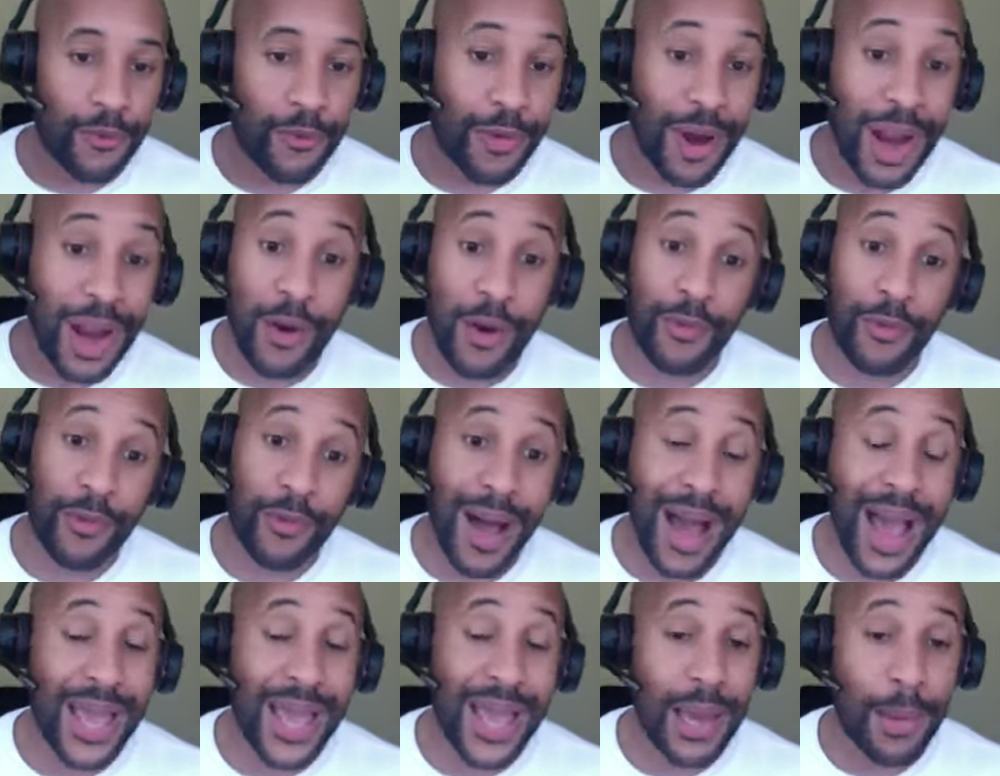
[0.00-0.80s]

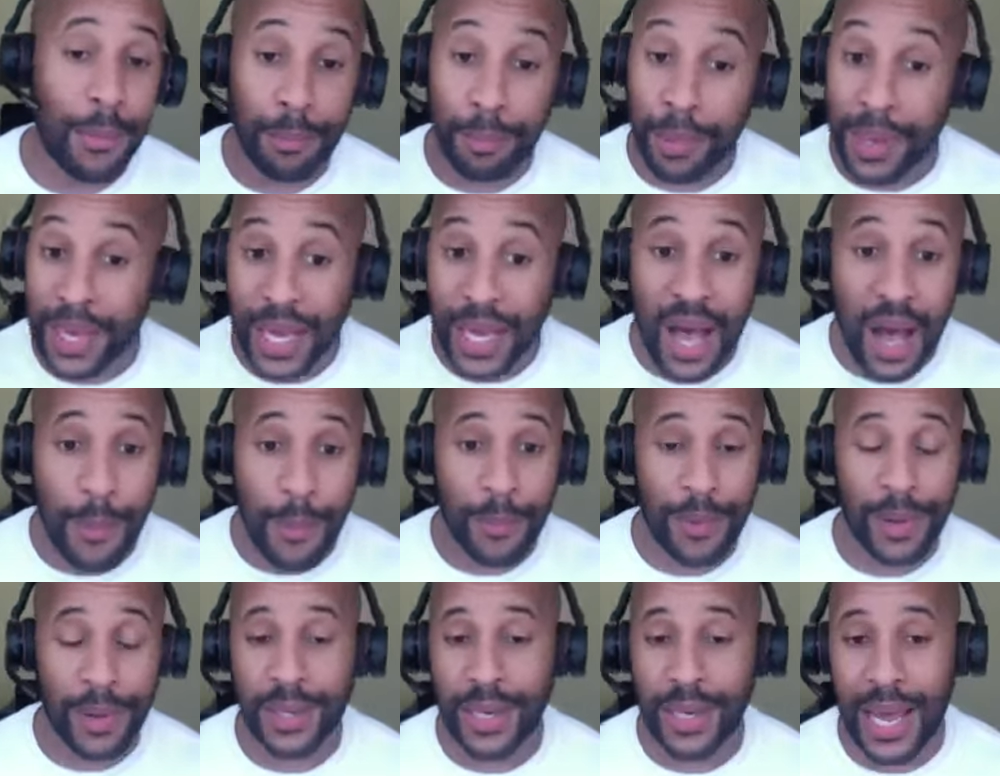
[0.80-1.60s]
verify and big
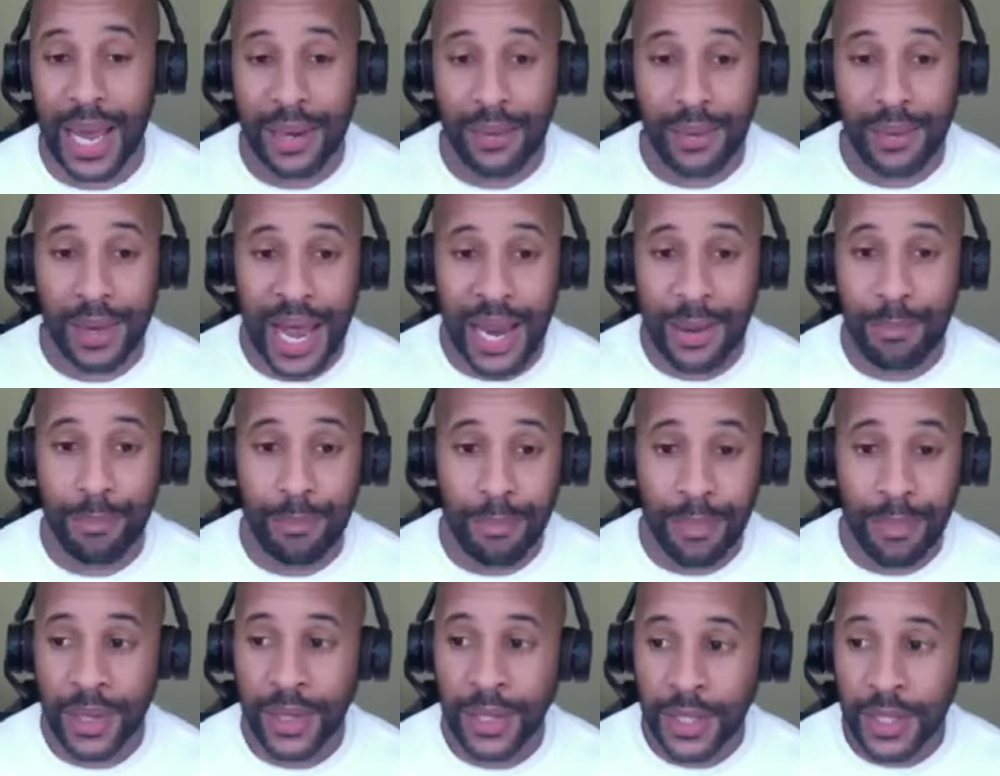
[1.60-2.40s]
up
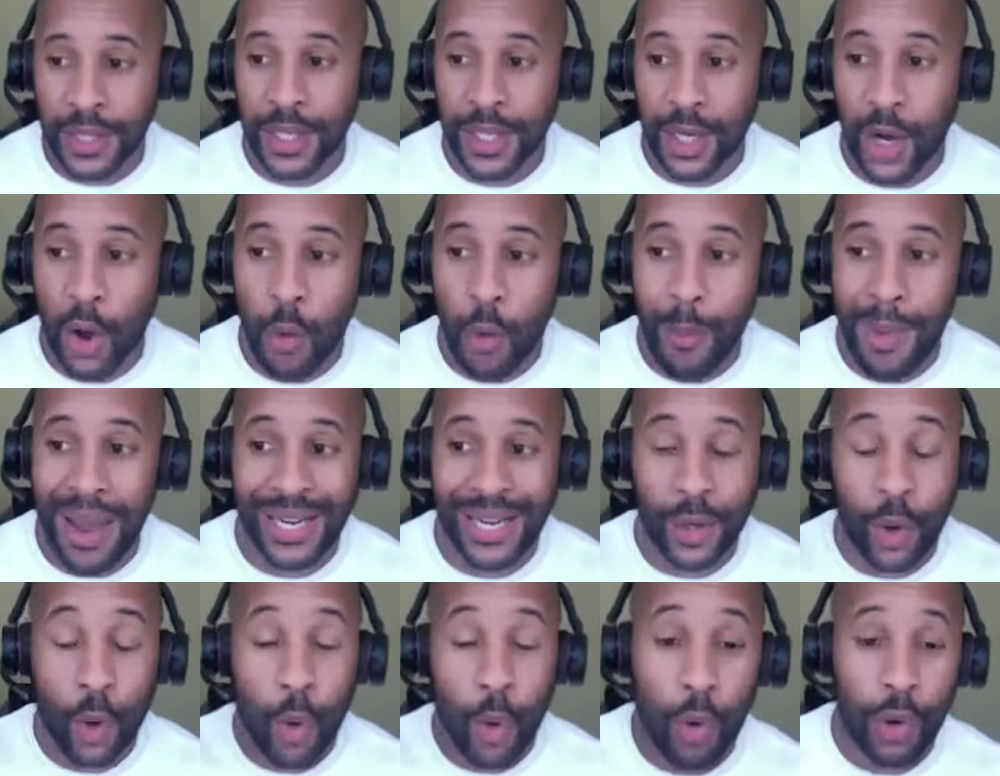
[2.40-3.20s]
and you know,
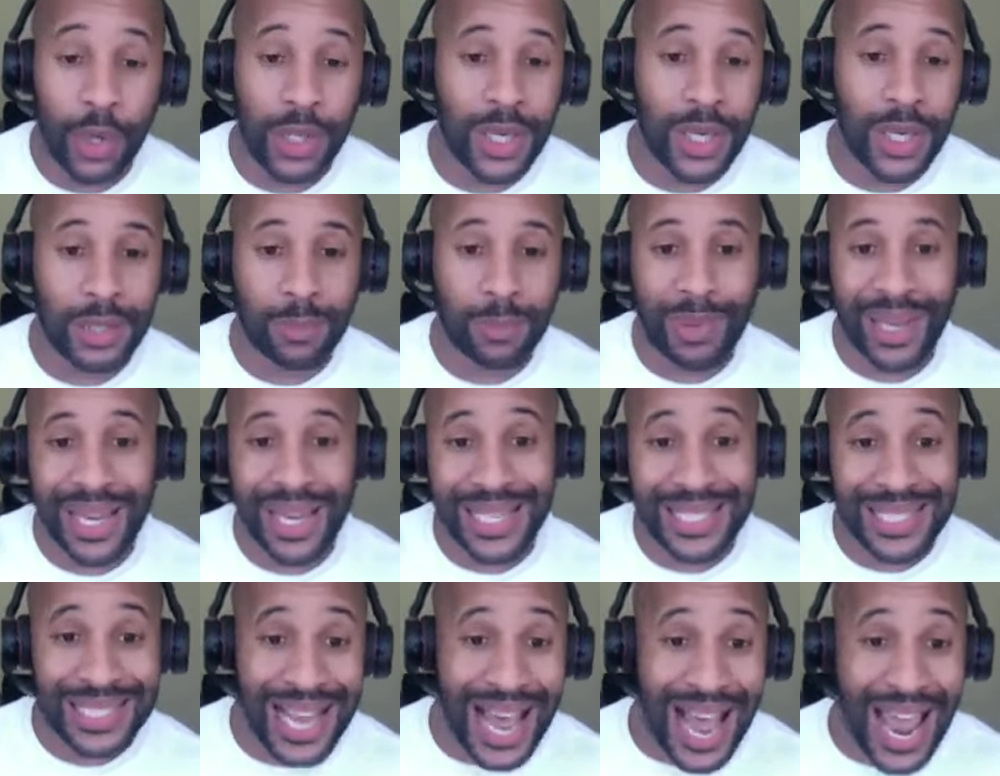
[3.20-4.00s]
make the audience be
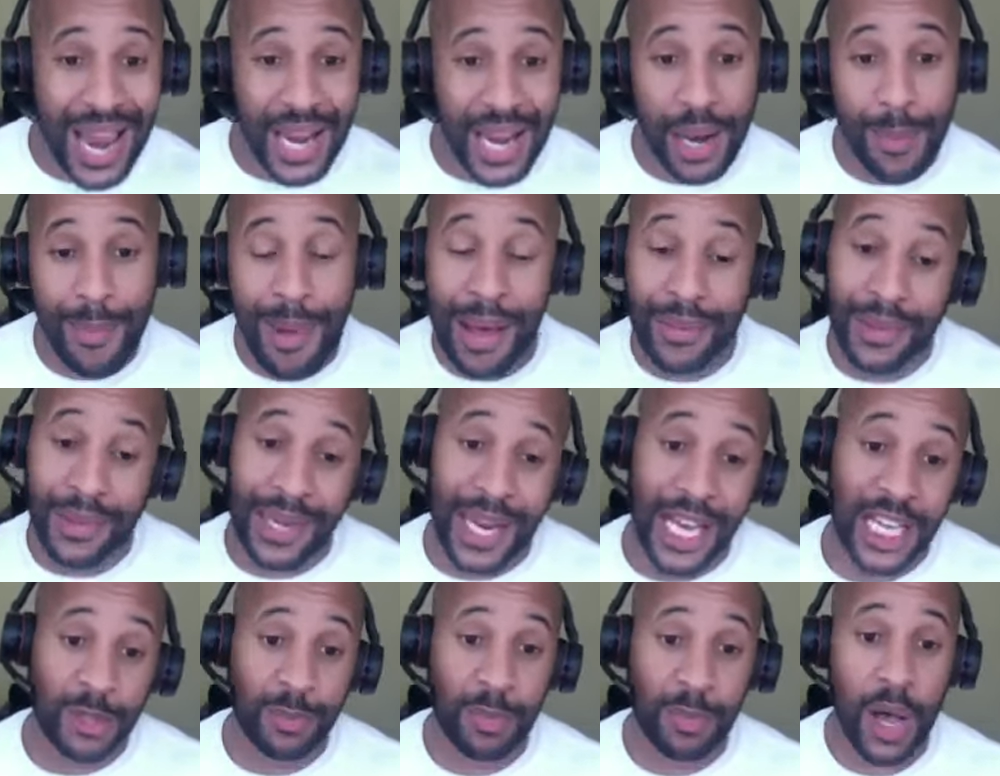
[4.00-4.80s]
excited about the
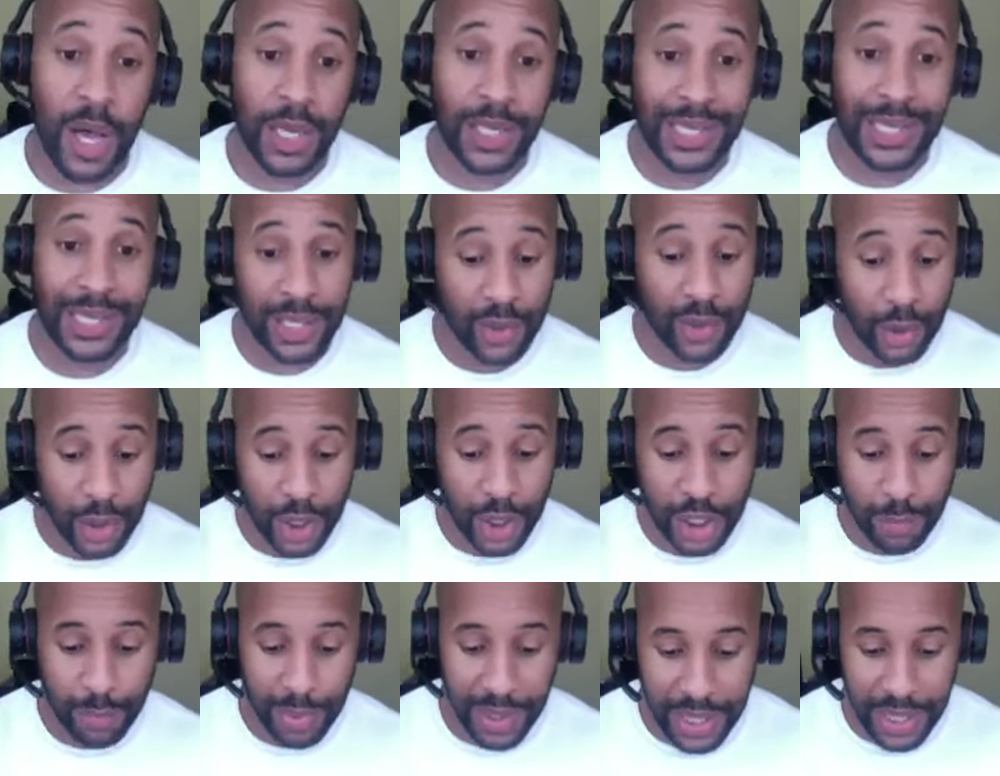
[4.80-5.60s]
next person that's
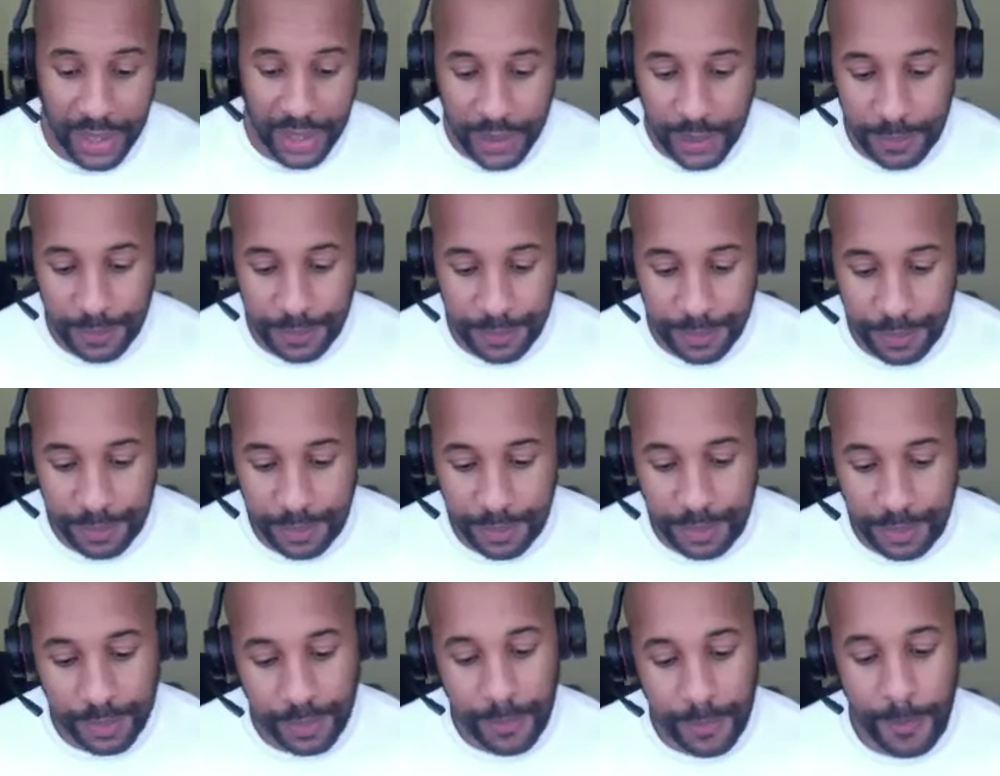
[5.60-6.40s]
going to speak.
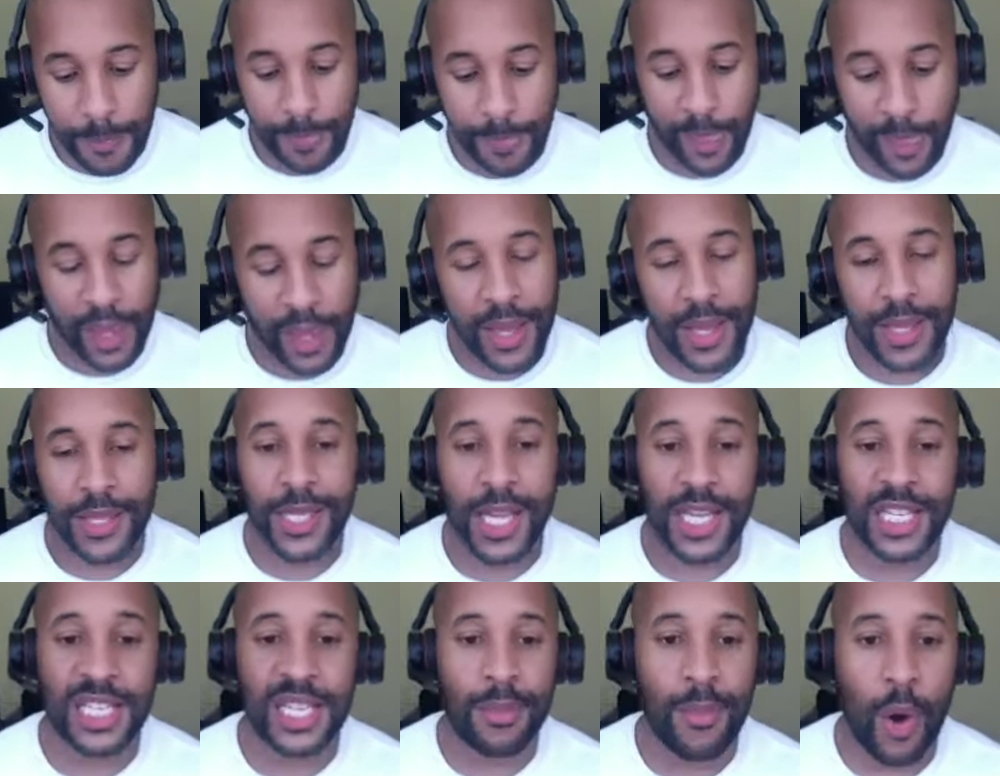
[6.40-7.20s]

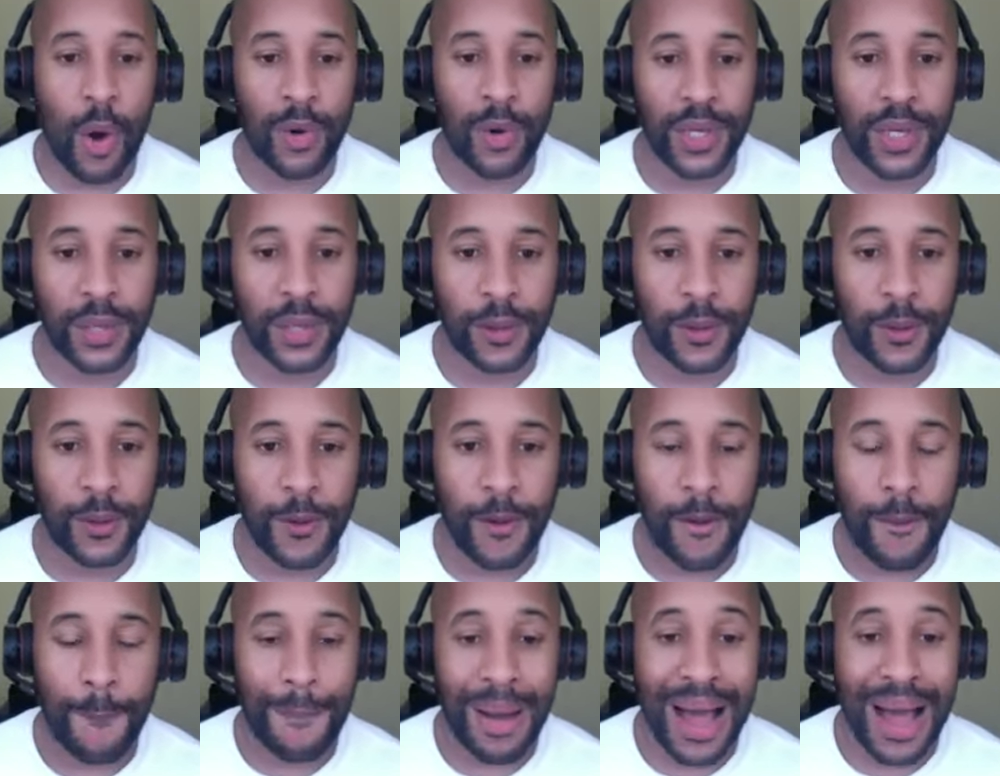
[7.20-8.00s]
Testimony,
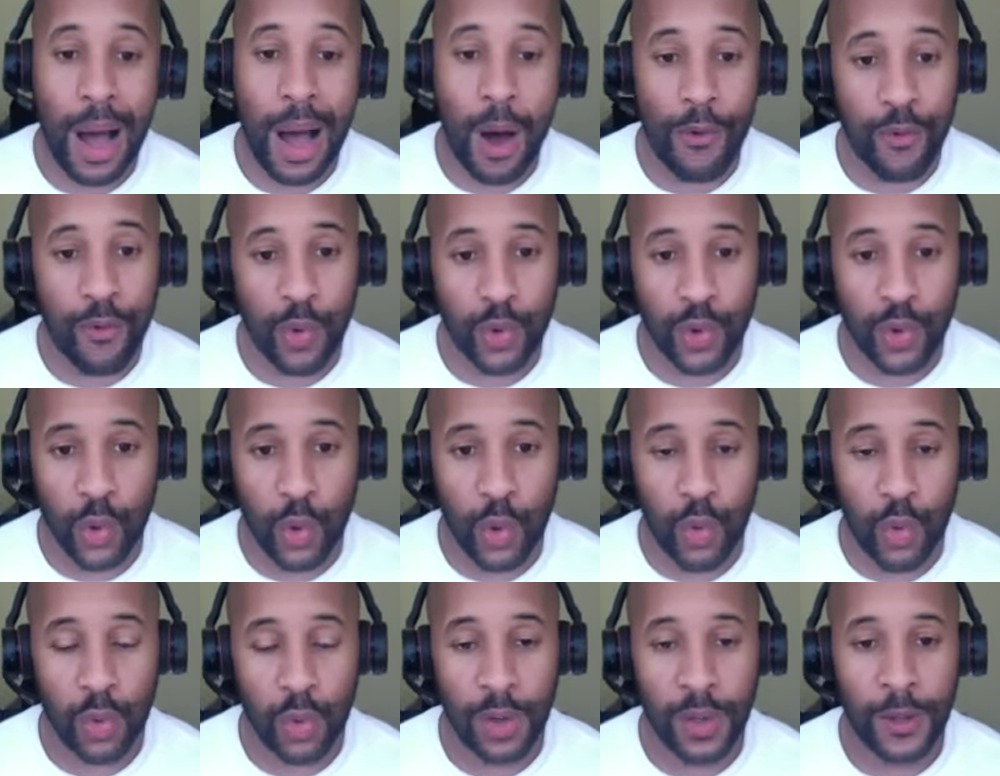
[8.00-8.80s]
powerful
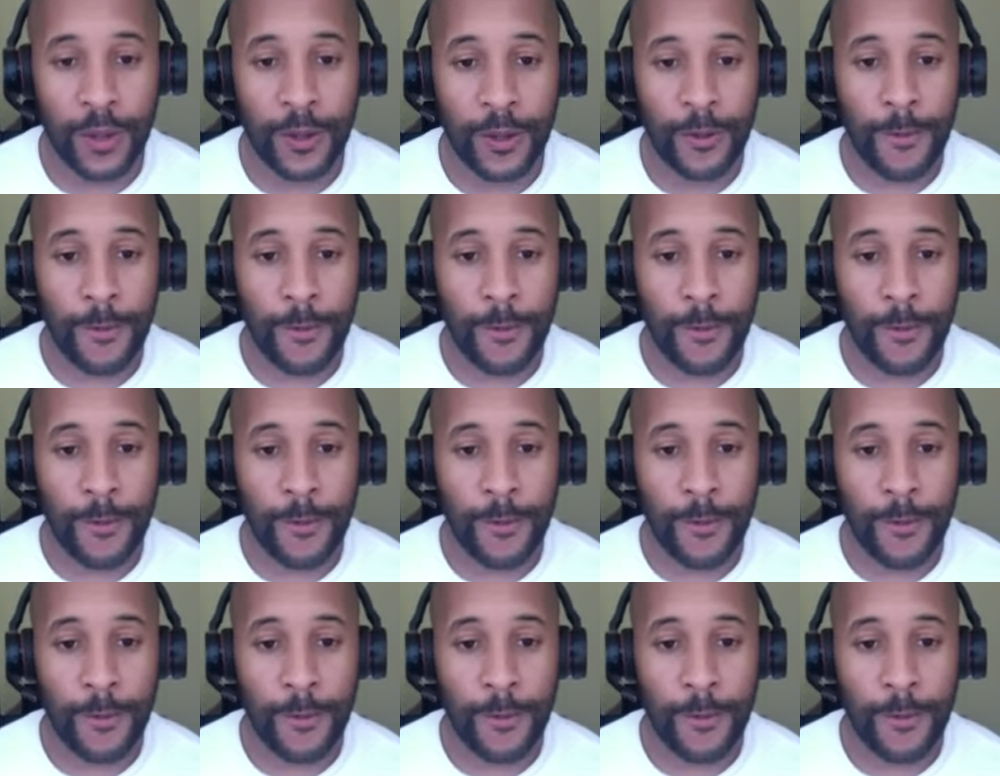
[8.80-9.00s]
tool